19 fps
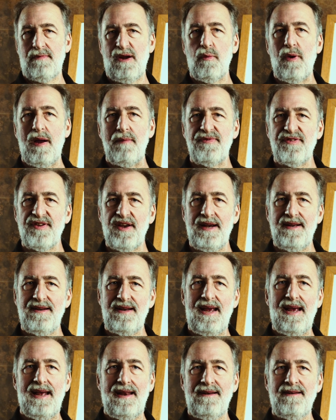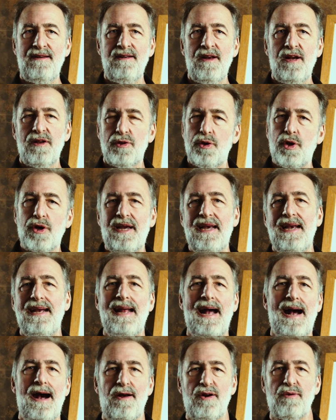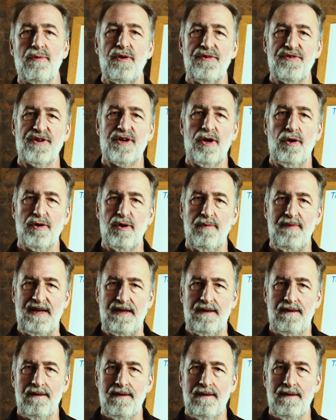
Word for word: my website and looking at how to roast a cocoa bean.